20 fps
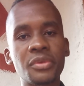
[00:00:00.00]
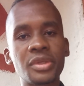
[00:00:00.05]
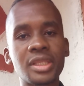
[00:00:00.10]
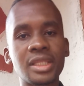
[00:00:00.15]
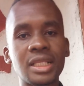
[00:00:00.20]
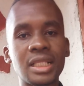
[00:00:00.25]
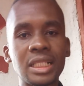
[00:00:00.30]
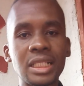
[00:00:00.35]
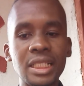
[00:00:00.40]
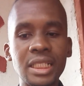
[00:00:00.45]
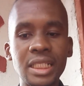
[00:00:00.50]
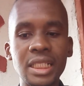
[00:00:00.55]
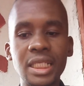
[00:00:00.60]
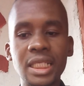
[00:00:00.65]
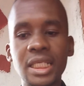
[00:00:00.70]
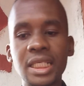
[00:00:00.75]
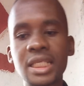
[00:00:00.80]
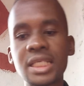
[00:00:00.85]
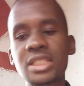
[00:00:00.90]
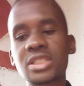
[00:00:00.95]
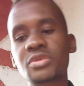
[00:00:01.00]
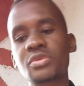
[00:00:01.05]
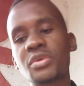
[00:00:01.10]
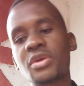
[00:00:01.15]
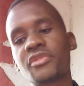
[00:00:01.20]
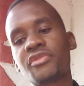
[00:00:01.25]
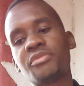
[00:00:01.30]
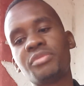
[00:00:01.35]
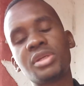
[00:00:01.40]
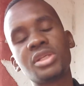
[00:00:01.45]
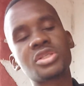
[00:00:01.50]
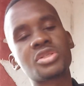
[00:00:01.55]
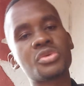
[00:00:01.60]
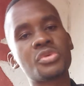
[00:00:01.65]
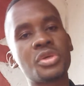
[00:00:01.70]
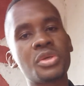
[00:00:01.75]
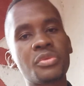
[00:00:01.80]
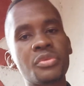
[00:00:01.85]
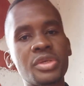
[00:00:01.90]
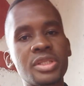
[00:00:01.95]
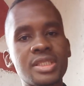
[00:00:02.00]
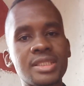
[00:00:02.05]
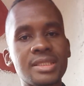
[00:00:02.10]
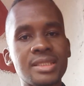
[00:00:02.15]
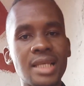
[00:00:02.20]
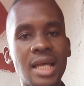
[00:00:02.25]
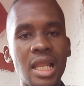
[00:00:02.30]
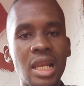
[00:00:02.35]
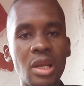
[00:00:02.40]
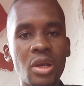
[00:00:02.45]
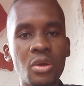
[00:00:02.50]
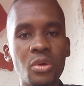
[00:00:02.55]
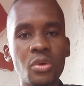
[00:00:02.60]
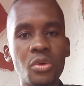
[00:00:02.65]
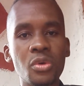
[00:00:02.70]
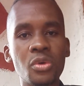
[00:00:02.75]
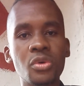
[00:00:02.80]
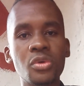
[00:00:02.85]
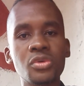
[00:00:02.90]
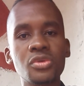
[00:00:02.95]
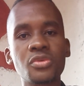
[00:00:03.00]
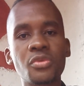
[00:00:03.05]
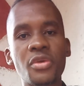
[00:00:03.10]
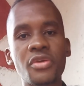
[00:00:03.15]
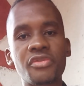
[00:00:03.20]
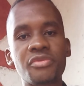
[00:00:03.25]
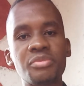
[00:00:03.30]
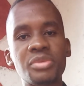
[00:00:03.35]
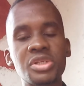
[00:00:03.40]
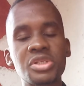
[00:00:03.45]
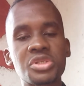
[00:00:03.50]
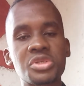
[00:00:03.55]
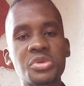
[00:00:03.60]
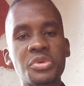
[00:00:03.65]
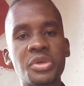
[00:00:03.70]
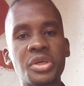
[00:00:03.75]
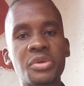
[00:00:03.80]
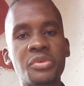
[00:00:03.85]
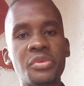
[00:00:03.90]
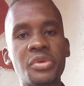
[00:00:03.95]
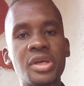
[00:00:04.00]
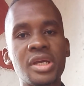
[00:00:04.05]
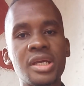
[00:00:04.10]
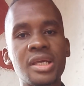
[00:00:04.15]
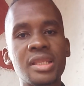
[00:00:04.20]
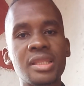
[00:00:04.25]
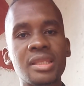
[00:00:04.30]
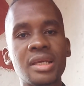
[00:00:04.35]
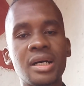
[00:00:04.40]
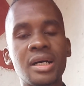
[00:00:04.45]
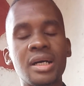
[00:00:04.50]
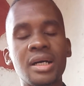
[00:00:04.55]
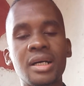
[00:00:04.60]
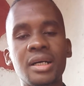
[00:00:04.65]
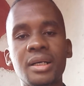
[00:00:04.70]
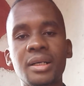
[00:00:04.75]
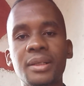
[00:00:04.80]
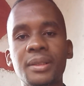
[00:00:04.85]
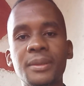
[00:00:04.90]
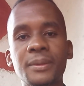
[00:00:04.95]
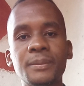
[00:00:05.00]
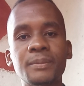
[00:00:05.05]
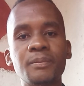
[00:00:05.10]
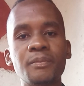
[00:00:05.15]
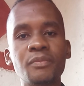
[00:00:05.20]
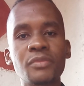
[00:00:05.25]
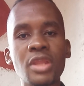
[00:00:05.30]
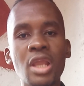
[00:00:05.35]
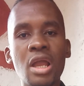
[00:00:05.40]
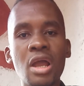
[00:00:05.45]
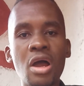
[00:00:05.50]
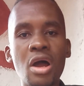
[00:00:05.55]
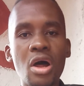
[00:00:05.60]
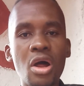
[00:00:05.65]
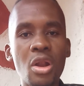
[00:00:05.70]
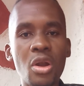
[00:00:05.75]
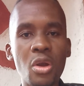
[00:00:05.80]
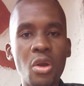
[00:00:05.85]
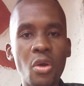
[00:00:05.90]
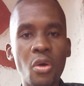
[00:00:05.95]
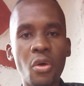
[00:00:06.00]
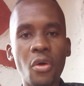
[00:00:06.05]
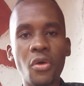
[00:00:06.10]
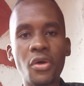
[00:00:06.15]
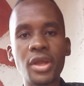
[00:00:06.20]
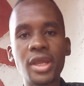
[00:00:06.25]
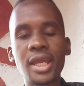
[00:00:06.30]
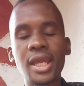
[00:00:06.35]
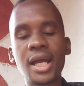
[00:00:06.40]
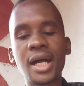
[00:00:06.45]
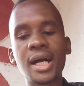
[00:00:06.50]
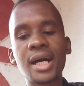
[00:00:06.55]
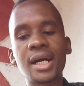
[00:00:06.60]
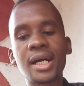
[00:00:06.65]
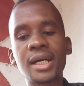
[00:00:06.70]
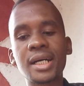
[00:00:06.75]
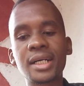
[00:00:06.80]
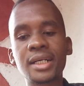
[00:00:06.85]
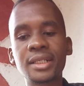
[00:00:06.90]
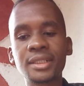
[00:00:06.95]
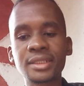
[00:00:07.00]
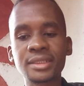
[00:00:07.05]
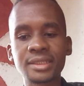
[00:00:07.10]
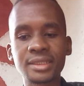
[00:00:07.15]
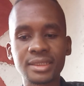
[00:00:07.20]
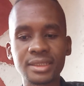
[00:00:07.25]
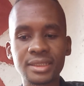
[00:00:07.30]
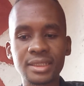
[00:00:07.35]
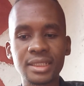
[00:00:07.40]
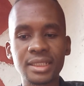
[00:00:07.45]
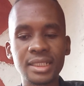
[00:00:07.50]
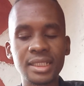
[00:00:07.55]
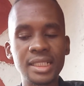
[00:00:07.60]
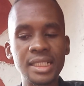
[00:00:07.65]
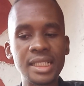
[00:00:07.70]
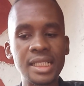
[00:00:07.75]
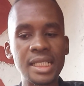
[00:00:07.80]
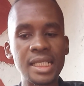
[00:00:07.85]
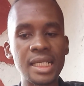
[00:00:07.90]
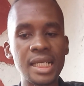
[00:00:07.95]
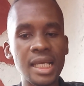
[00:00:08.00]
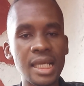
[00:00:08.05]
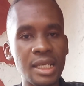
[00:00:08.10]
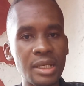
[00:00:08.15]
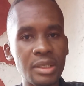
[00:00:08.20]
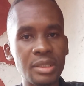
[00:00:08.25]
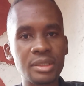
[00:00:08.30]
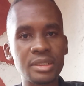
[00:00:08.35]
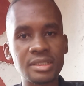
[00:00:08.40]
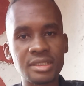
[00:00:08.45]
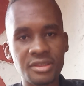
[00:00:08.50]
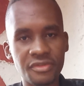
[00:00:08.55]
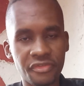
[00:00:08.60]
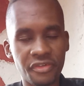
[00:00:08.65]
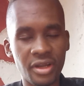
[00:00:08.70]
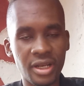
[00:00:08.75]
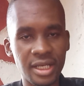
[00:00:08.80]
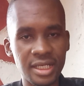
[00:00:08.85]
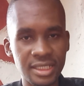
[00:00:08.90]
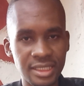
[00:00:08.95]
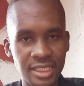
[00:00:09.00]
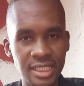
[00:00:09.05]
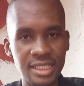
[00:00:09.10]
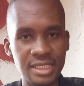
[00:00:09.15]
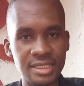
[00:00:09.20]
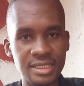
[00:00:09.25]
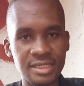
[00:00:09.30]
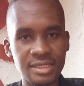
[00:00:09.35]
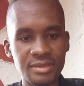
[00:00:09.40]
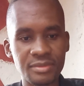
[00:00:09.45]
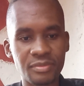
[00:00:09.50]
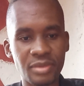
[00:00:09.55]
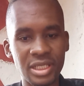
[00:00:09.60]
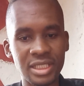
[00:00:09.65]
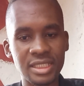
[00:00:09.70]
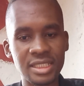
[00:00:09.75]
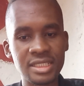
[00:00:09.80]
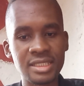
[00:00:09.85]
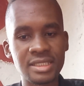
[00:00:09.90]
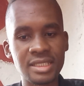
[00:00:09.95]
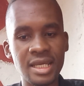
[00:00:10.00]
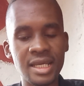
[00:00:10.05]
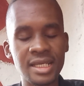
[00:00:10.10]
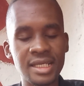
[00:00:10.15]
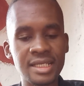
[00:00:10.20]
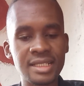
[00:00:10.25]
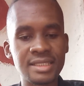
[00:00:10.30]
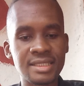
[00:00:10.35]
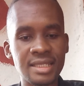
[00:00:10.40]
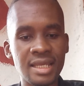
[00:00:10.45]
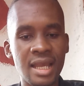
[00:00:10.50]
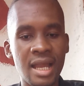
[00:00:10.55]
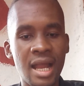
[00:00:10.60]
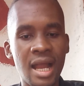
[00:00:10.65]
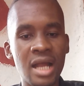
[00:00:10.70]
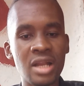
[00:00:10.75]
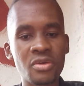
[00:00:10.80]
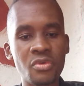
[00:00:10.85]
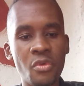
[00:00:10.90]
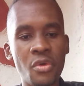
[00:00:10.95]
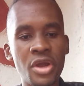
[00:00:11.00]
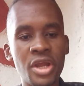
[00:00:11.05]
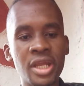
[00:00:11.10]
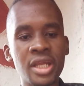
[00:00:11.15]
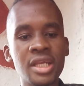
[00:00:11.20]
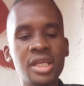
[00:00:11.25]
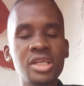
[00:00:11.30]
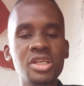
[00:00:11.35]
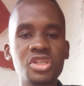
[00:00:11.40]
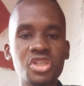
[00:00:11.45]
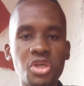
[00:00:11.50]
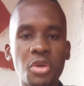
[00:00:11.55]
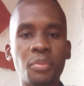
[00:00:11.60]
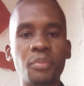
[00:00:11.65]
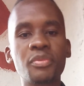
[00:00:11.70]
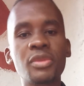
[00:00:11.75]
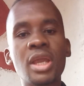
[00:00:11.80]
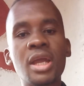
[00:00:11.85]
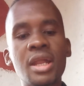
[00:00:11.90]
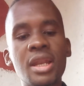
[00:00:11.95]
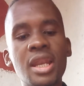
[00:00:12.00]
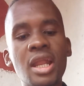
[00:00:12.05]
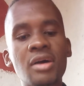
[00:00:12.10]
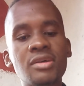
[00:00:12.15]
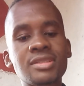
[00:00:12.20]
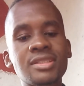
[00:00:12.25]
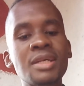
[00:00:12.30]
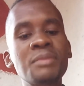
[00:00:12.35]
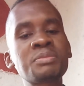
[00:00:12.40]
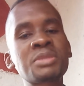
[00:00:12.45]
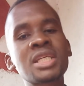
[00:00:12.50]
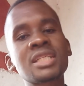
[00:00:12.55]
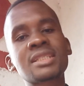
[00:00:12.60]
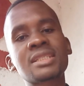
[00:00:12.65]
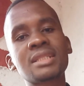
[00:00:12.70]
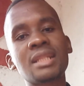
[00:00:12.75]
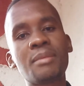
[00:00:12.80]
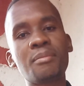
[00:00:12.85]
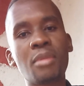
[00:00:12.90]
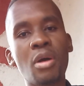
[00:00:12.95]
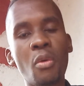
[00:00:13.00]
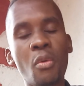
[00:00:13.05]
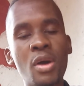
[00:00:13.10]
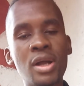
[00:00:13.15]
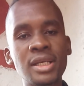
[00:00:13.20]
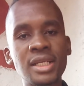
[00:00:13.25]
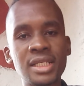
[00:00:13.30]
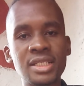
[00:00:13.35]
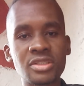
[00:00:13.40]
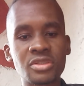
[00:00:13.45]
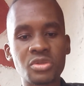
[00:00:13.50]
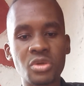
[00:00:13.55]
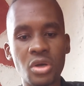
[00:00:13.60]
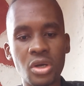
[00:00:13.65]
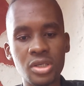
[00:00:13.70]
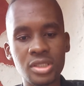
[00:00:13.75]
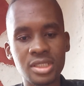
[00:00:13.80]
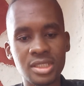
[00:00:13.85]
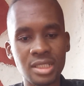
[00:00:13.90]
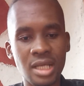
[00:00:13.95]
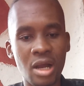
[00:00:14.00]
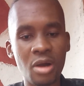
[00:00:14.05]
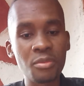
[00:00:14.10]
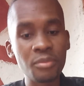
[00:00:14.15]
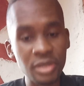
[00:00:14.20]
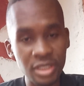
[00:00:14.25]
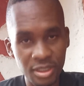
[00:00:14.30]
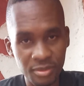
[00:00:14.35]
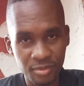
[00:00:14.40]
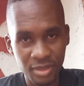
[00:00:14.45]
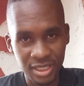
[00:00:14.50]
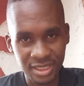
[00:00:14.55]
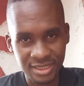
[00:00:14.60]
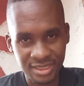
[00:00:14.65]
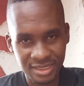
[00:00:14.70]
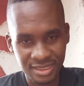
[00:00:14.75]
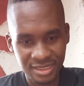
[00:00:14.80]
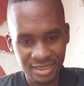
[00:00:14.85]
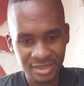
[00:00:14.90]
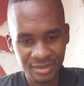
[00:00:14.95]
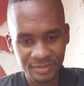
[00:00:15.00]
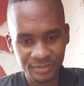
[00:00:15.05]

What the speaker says: with clinics, we have been doing with salon, we've been doing with lawyers and the different things. But this year it's a hardware shop. Now, subtask number 1 has got how many marks?